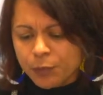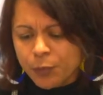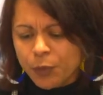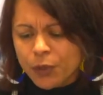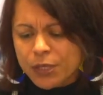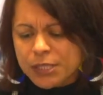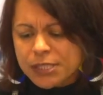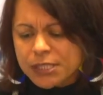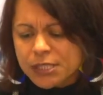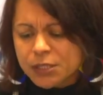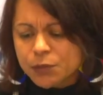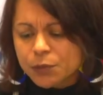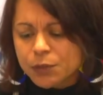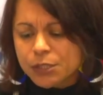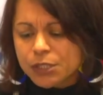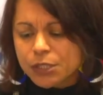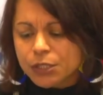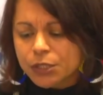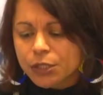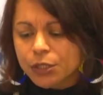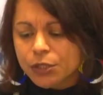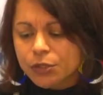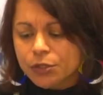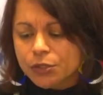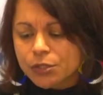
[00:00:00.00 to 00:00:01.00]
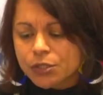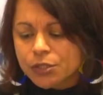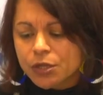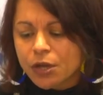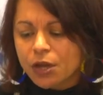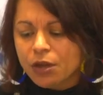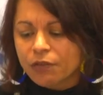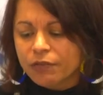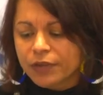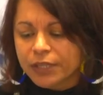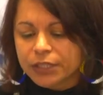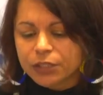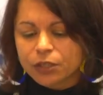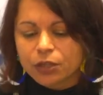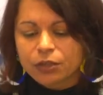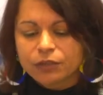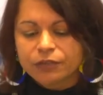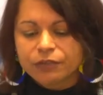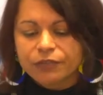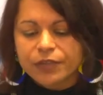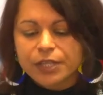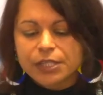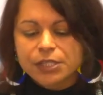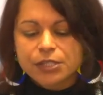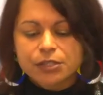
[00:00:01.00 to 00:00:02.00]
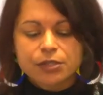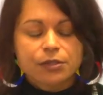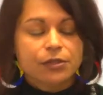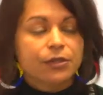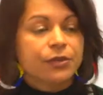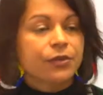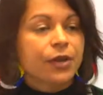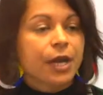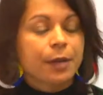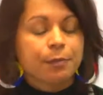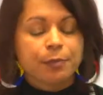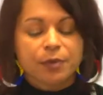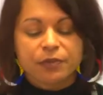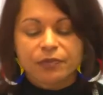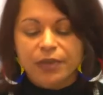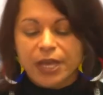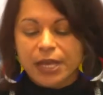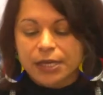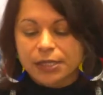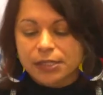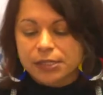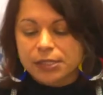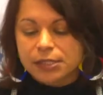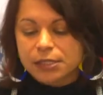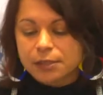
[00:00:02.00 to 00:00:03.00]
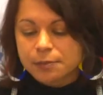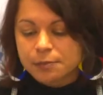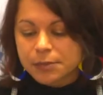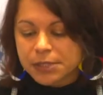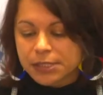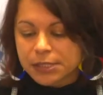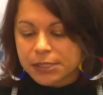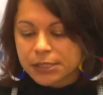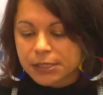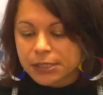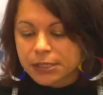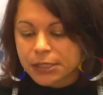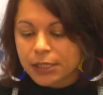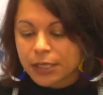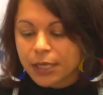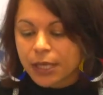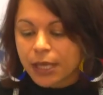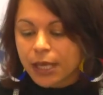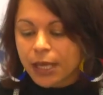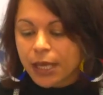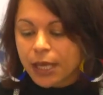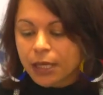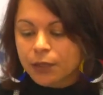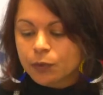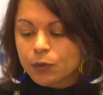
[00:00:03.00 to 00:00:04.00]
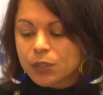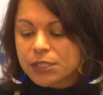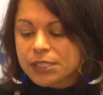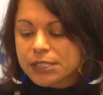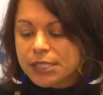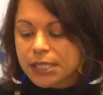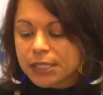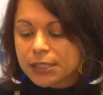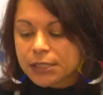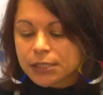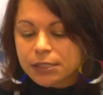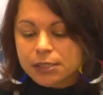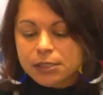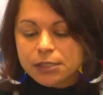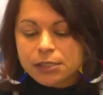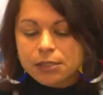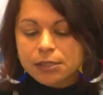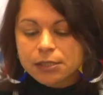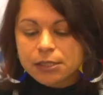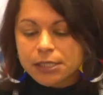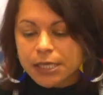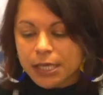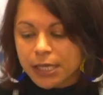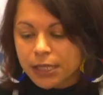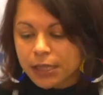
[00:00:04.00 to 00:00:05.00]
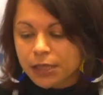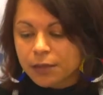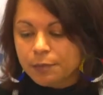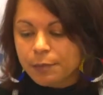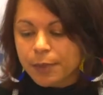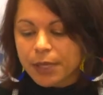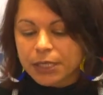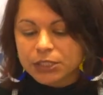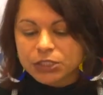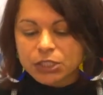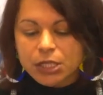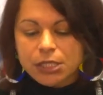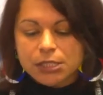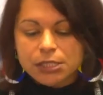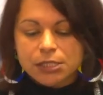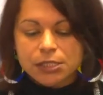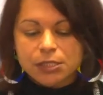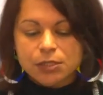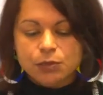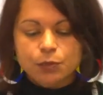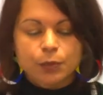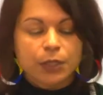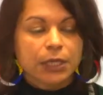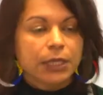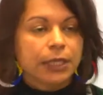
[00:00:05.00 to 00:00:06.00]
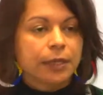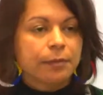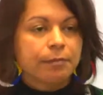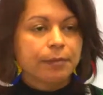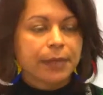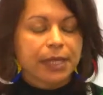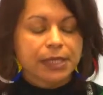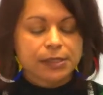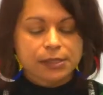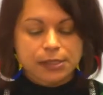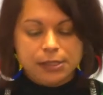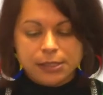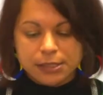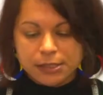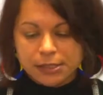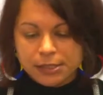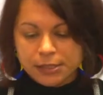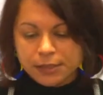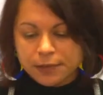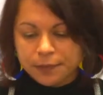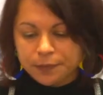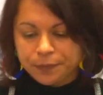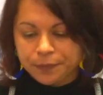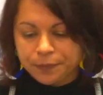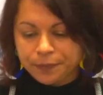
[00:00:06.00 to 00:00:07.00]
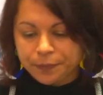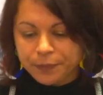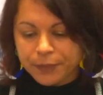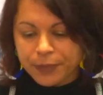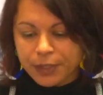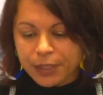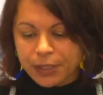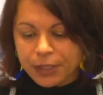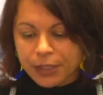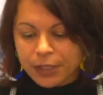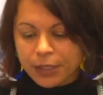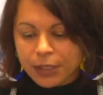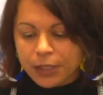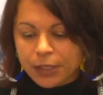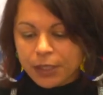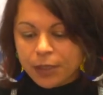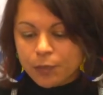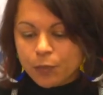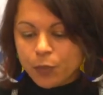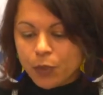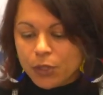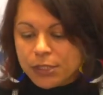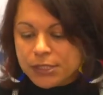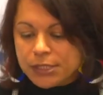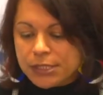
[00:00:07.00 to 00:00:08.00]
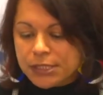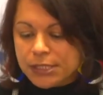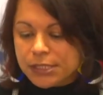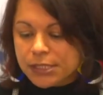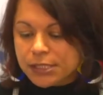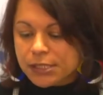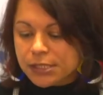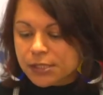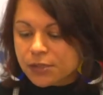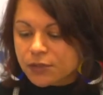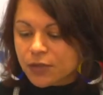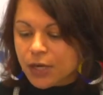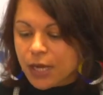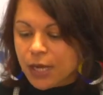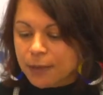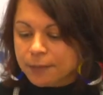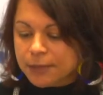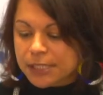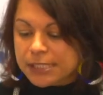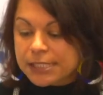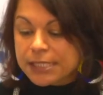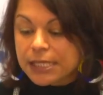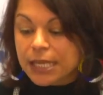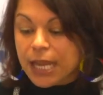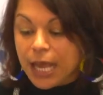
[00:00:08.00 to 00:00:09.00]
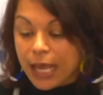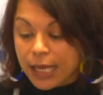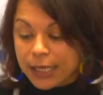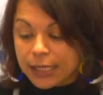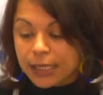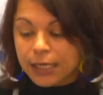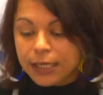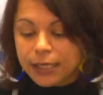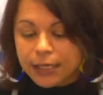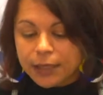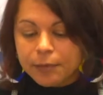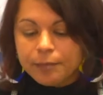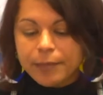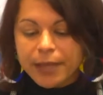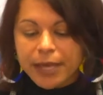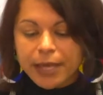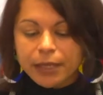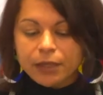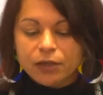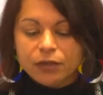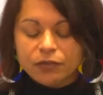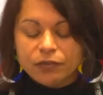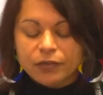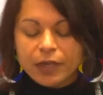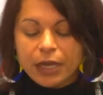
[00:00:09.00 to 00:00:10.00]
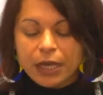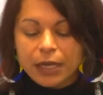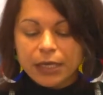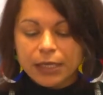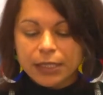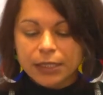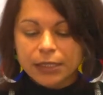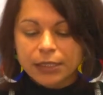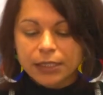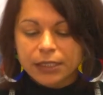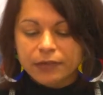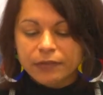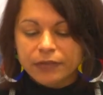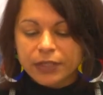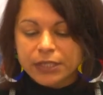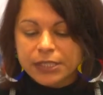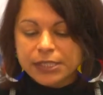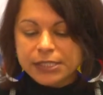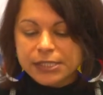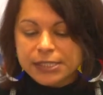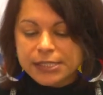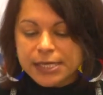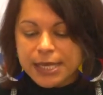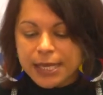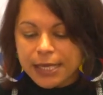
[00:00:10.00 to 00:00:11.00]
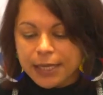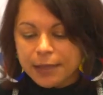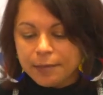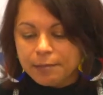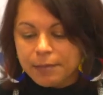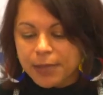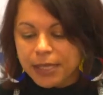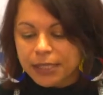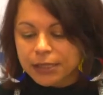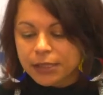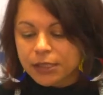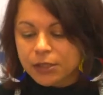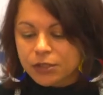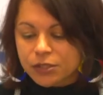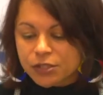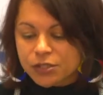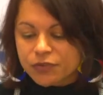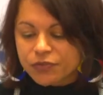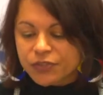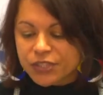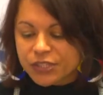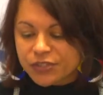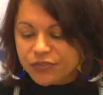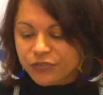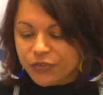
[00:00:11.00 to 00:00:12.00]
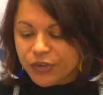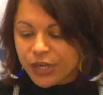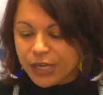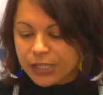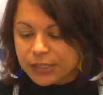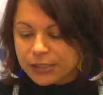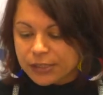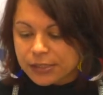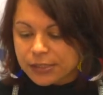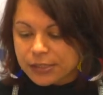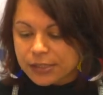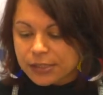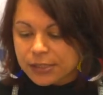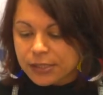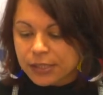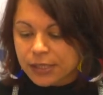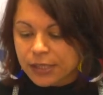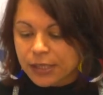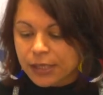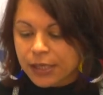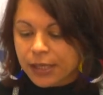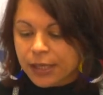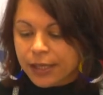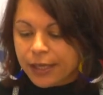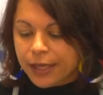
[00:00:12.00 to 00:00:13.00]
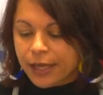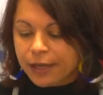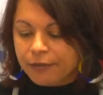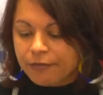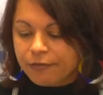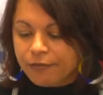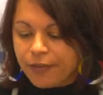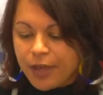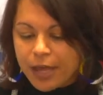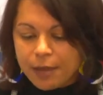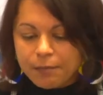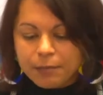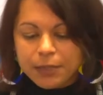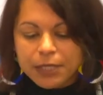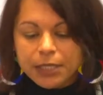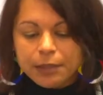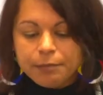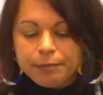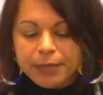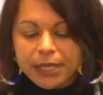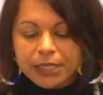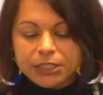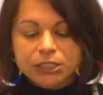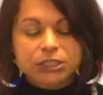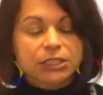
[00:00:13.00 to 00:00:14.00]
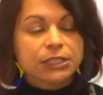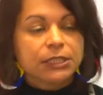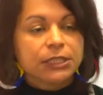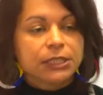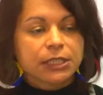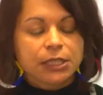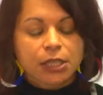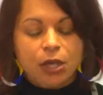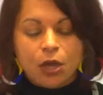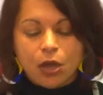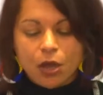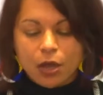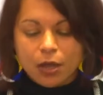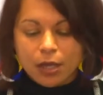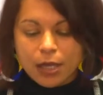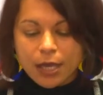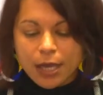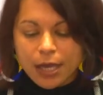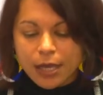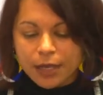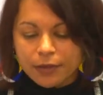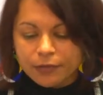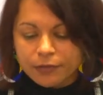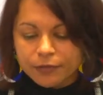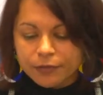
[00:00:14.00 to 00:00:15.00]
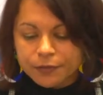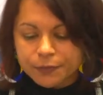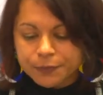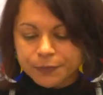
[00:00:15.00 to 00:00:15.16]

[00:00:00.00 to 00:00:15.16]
Booysen was accused of and confessed to the rape of Anna Simpson and was sentenced to death by Justice William Menzies. Booysen is described as likely a man of color given his name and those of his friends and family mentioned in the archive.